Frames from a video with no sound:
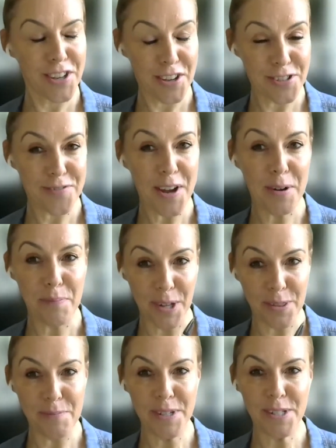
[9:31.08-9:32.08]
turned around
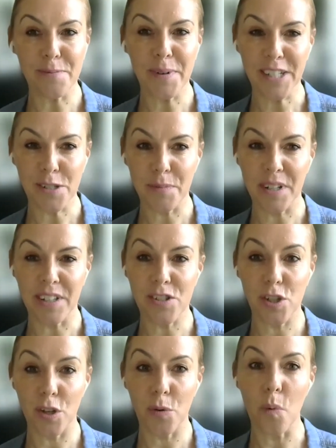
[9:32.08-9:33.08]
by the middle
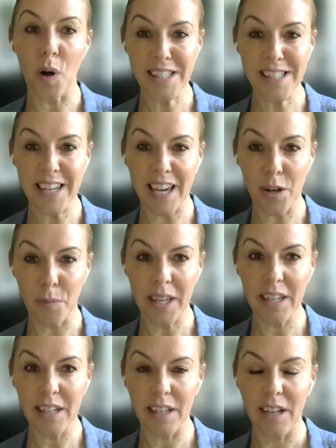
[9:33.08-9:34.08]
management to 1 day a
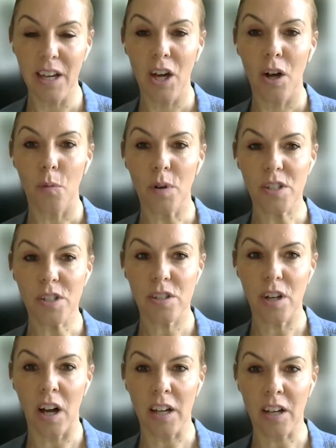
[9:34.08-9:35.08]
week,
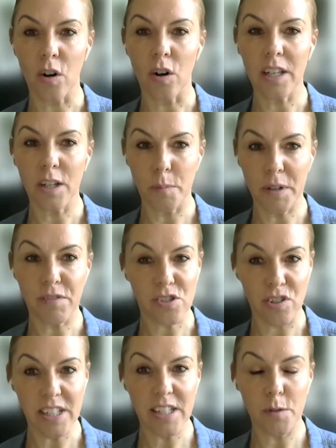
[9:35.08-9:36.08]
which I got a little bit
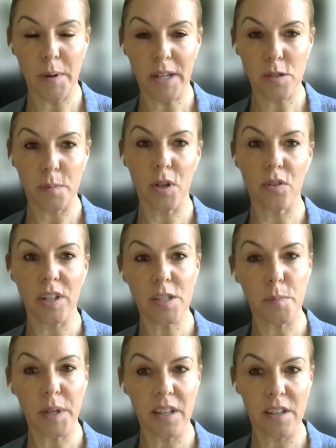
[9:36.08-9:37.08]
frustrated about, to be
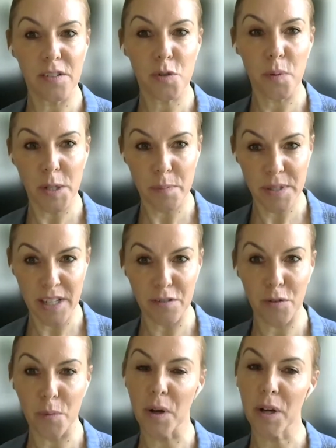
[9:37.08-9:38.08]
honest, because
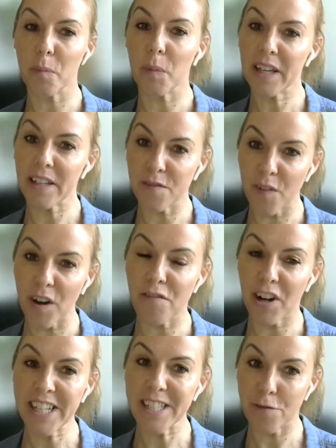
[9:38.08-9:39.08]
20% of your working week is very,
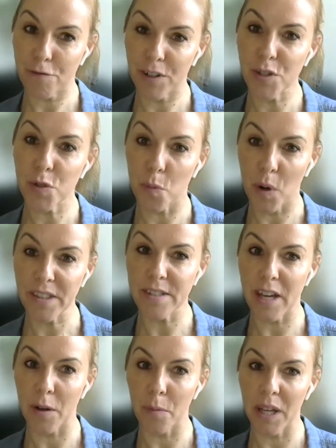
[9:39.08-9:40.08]
very different to
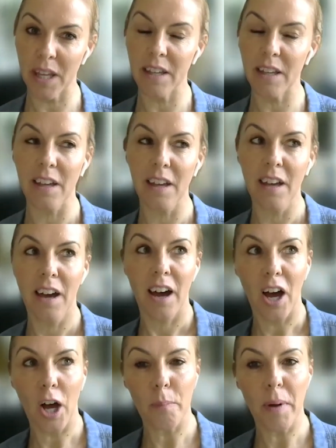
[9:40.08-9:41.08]
1 day a week.
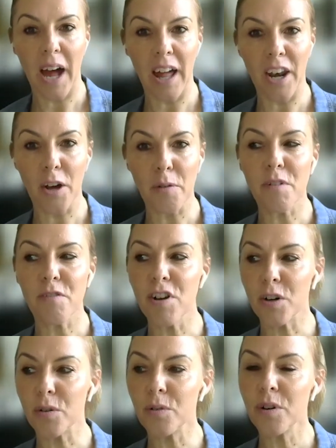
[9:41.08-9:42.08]
And I'm a
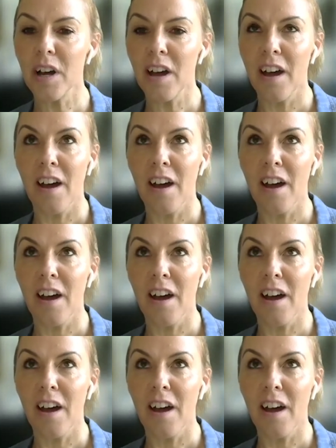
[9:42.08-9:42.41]
real